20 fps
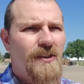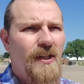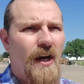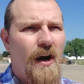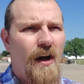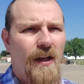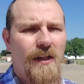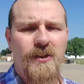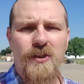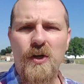
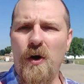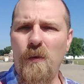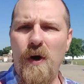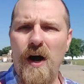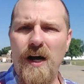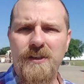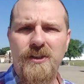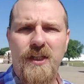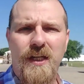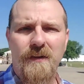So let's go
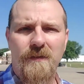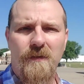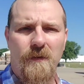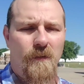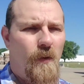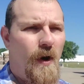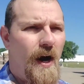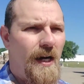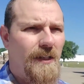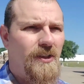watch
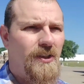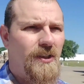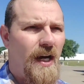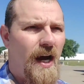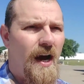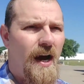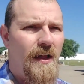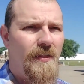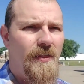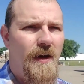
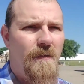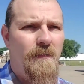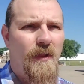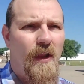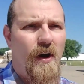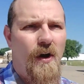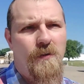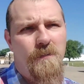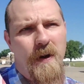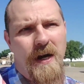them
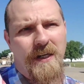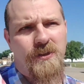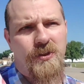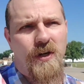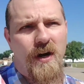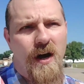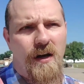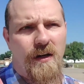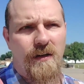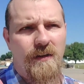load my
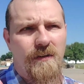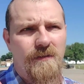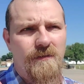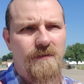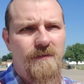truck.